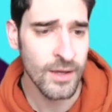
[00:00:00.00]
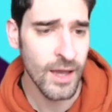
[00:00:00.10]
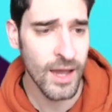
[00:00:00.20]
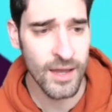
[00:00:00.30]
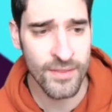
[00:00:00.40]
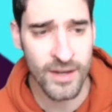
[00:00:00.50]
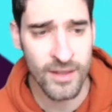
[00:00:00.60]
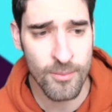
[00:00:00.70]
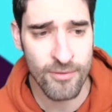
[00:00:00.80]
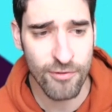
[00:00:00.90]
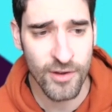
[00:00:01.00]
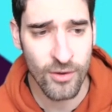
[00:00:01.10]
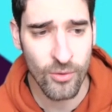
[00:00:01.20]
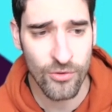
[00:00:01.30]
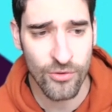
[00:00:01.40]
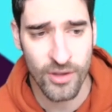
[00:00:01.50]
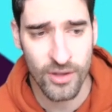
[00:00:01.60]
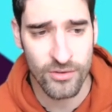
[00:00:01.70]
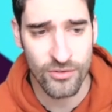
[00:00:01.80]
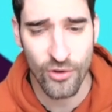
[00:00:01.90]
And then in the midfield,
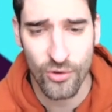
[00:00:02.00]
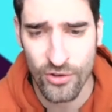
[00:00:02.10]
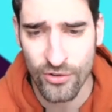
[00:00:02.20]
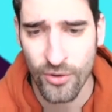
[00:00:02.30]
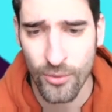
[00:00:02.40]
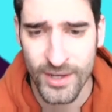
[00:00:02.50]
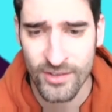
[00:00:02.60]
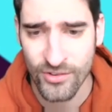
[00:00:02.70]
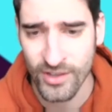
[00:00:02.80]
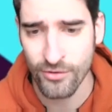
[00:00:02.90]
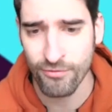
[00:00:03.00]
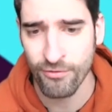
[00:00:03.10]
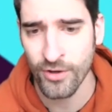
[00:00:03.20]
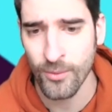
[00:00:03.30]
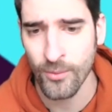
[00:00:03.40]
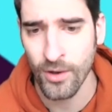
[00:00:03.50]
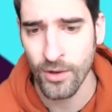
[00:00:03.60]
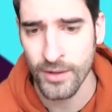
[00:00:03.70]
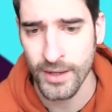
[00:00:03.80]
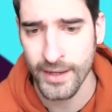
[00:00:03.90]
Douglas Luiz is a funny
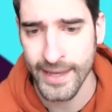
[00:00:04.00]
one.